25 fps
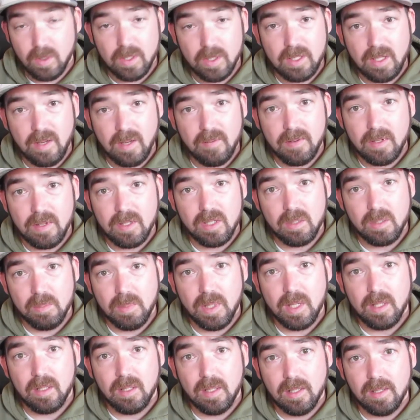Let's give it a
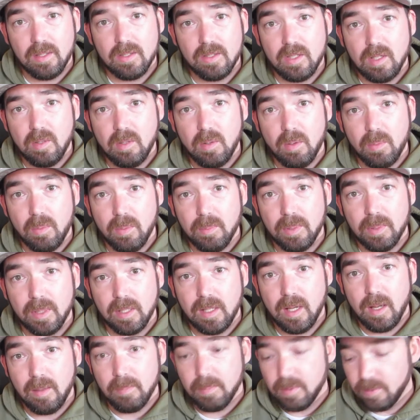smell and see what we
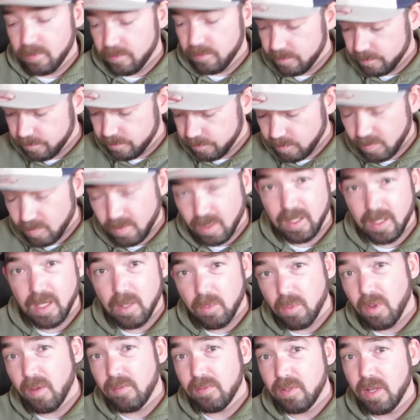pick up, and
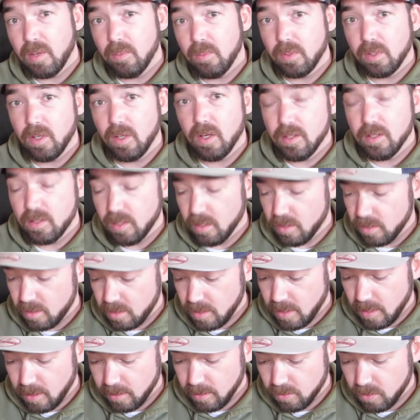then after that we'll go into the
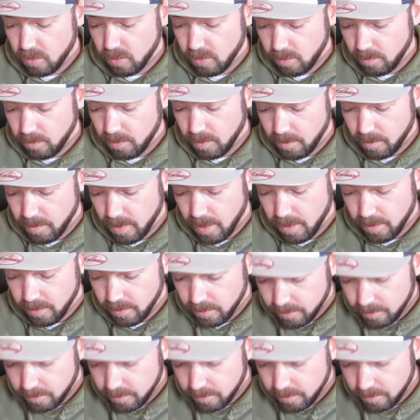style and talk a bit about it.